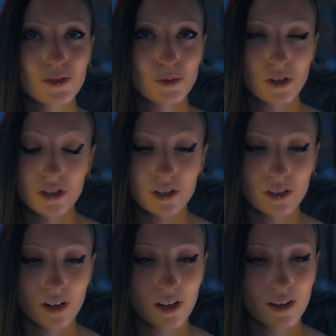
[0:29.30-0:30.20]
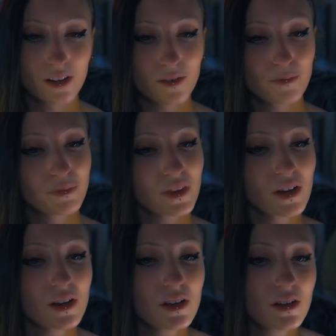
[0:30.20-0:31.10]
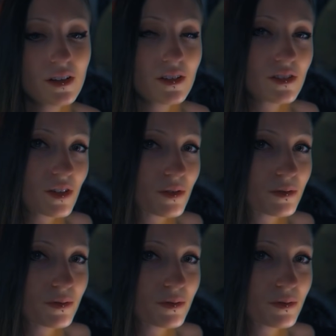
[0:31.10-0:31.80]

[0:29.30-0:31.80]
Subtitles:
Reach underneath. So,